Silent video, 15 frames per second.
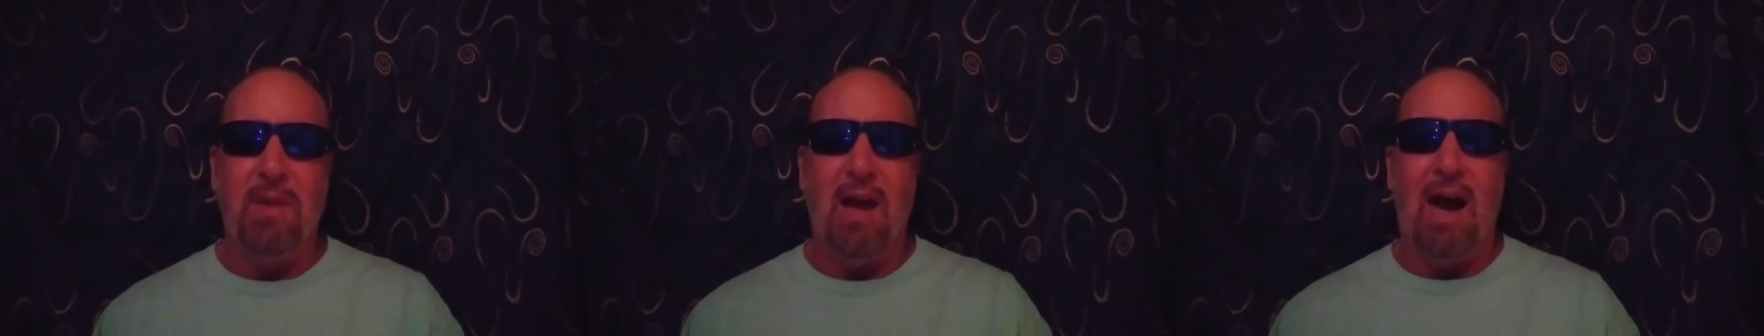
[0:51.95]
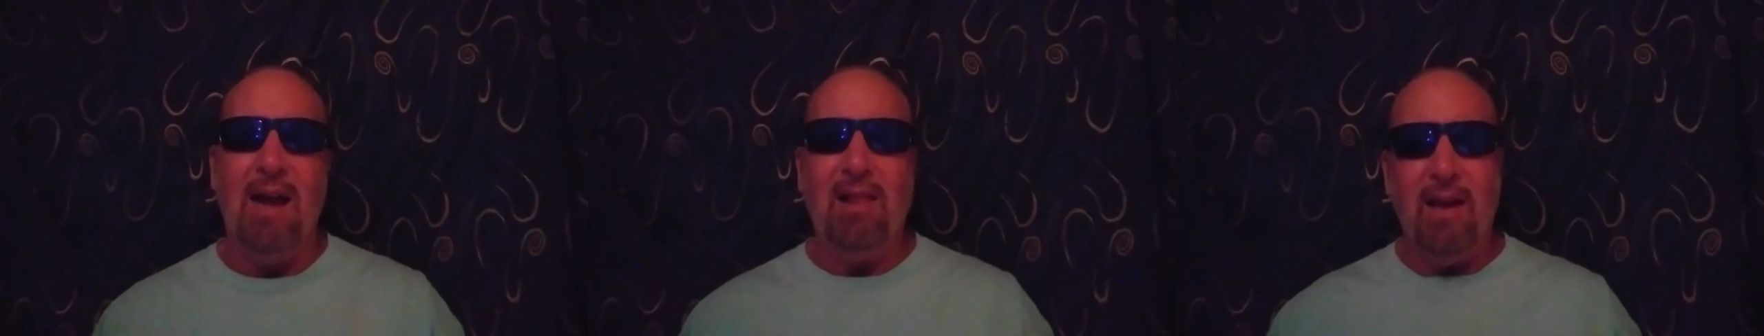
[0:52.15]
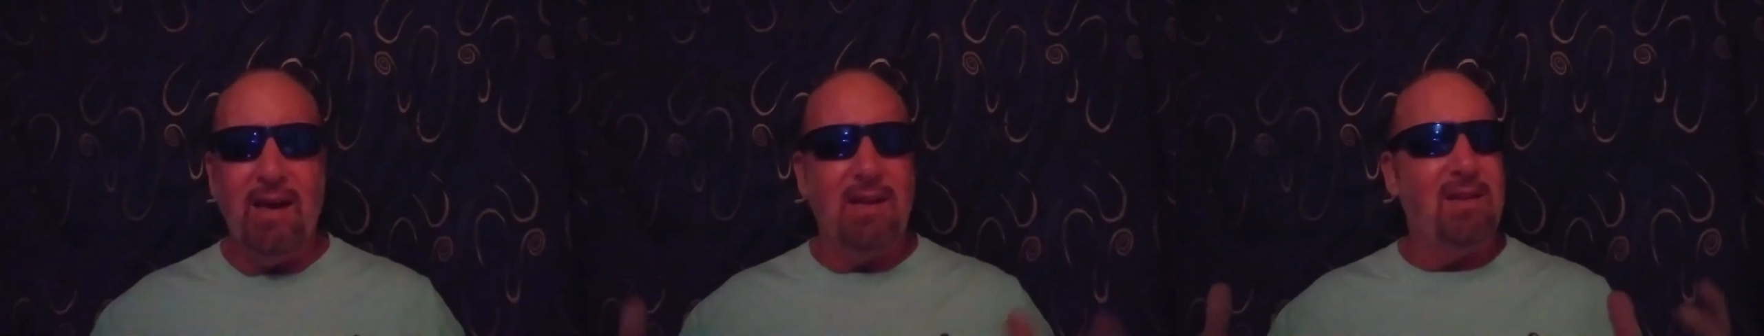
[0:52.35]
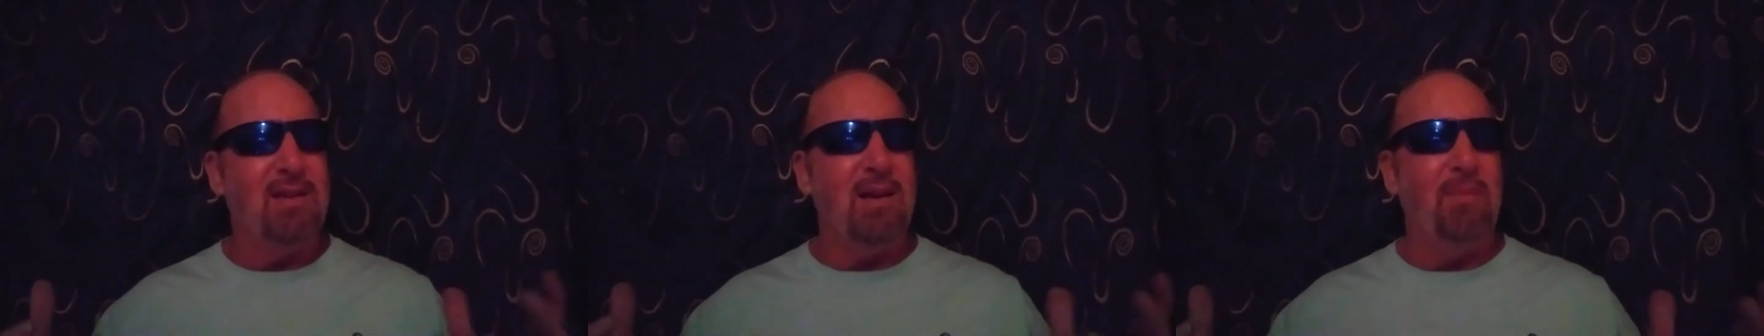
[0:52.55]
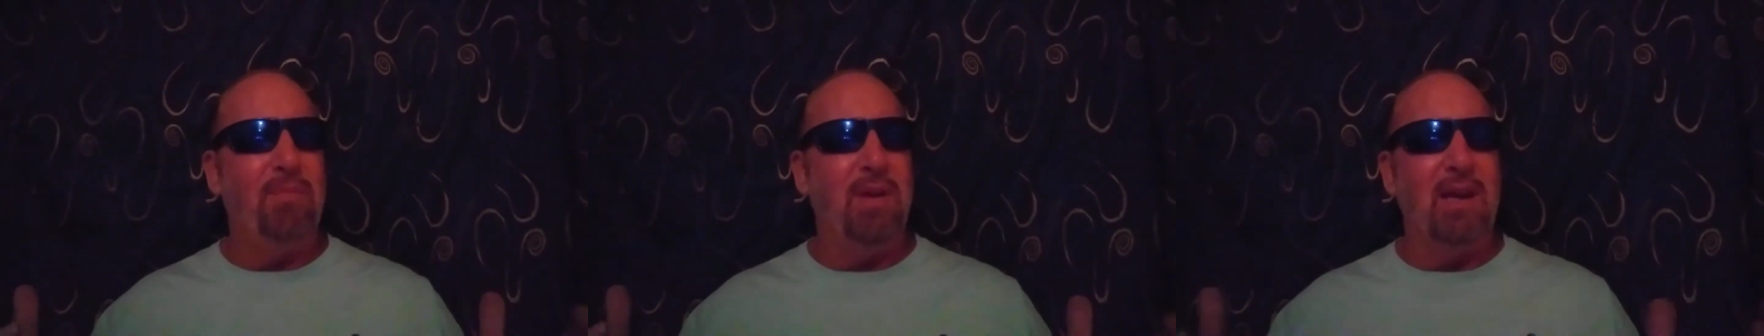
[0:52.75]
I like
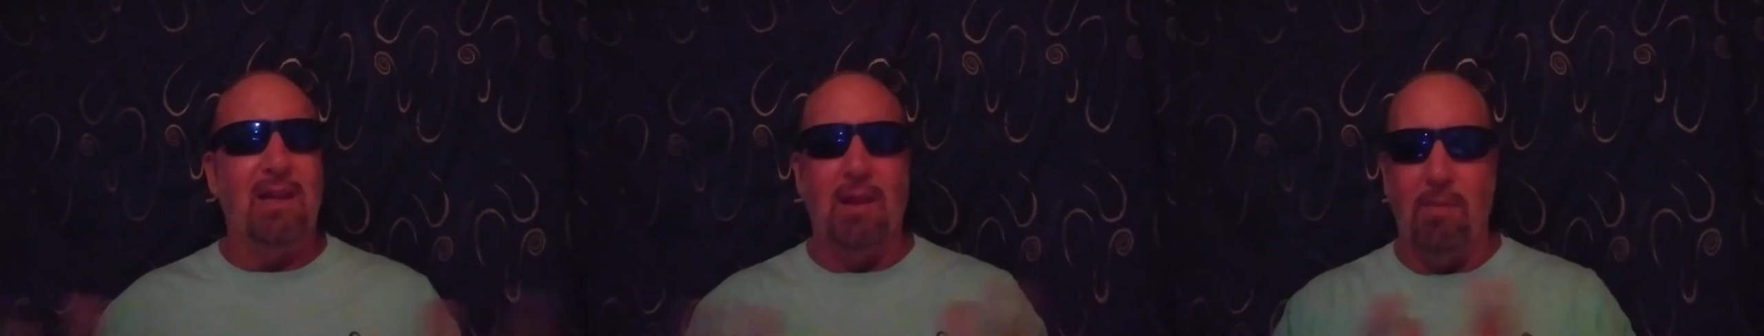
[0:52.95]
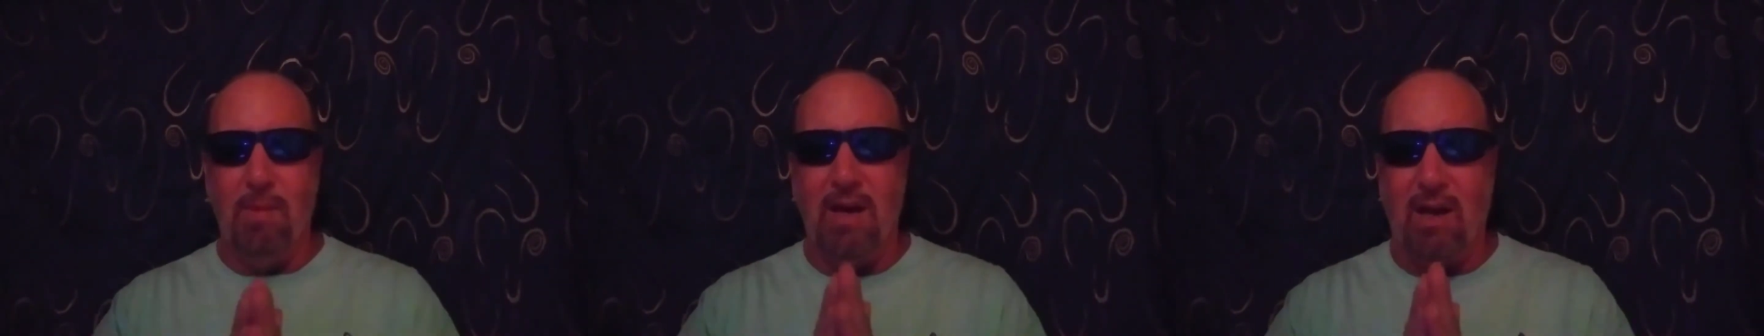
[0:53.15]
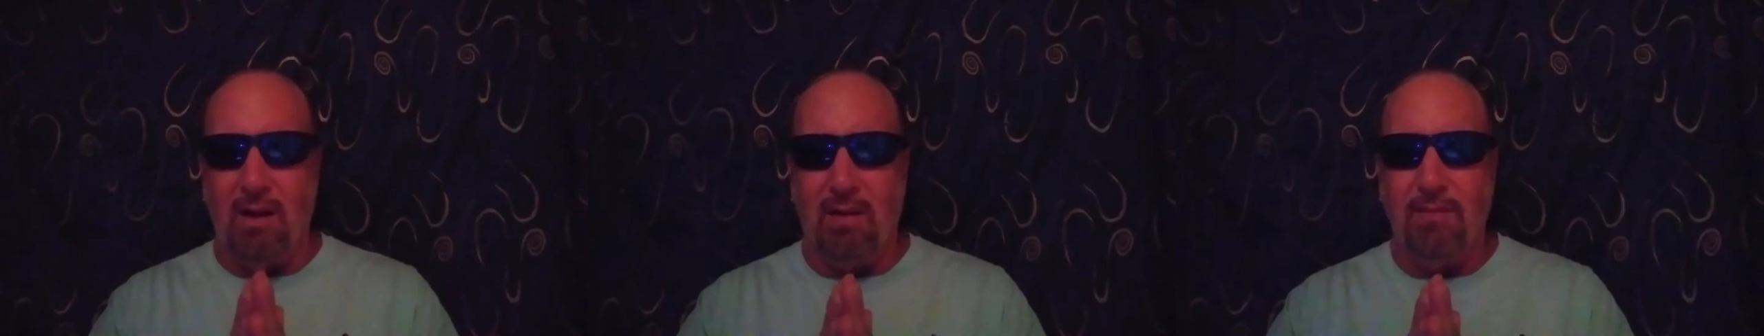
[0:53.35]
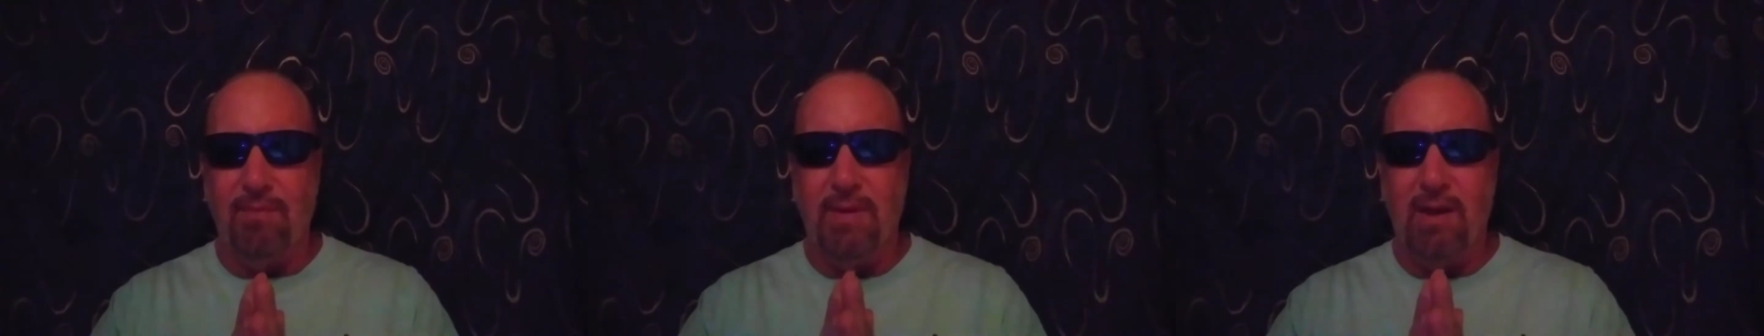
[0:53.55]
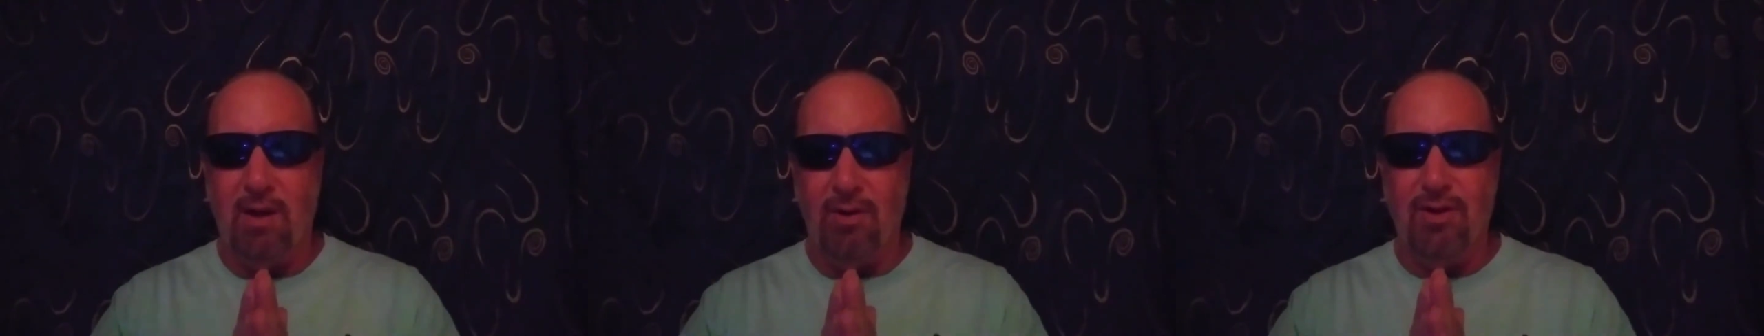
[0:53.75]
something in the middle.
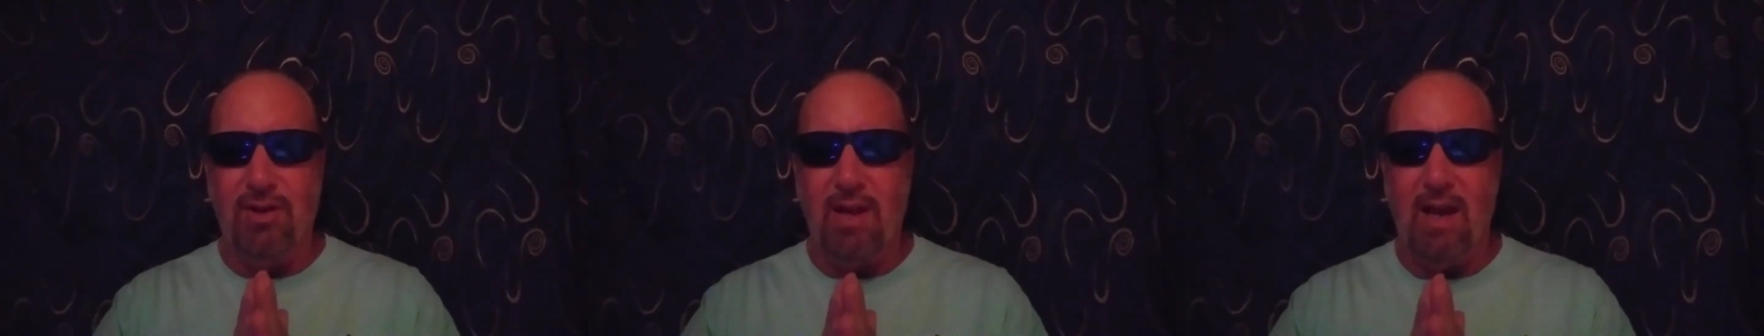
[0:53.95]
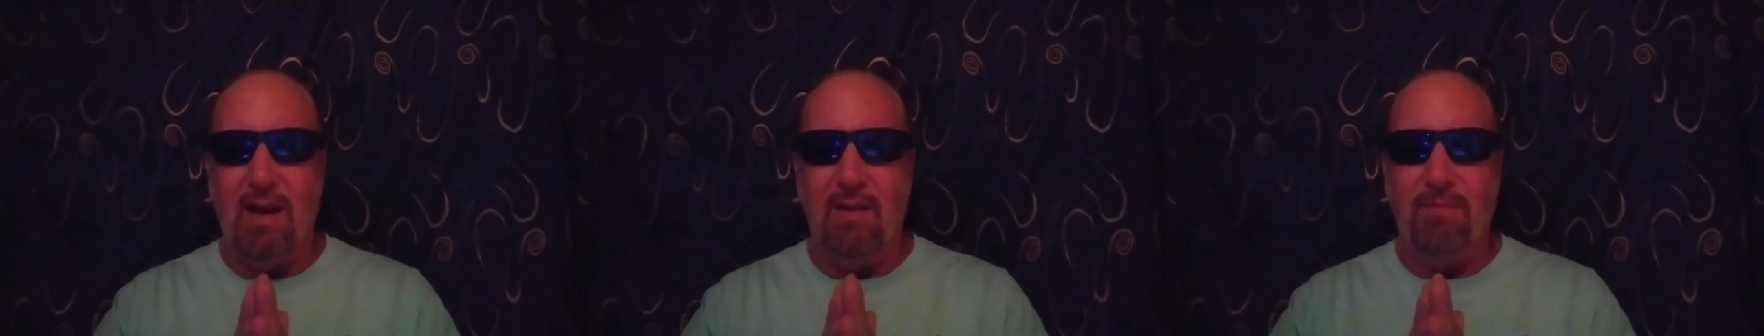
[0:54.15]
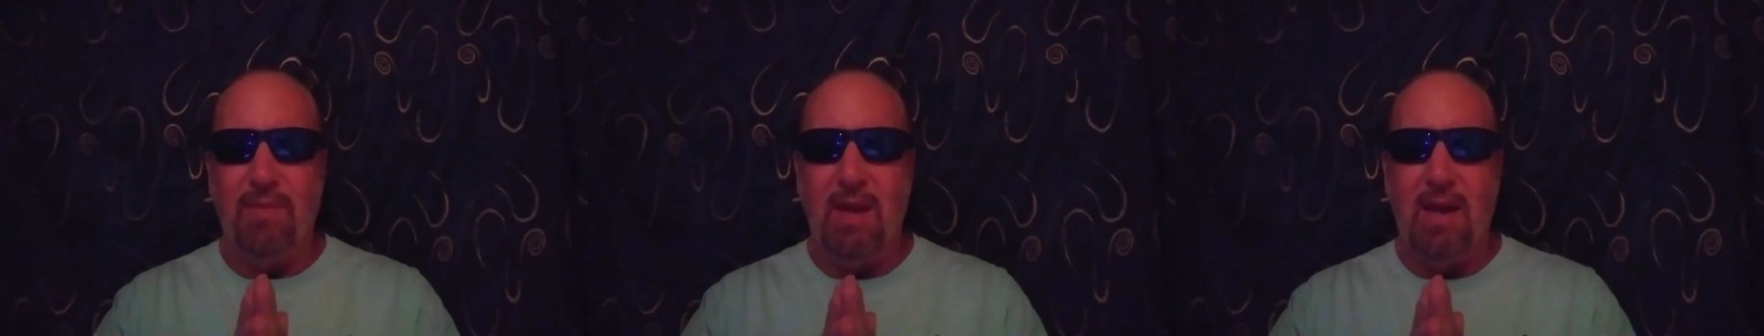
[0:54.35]
You understand?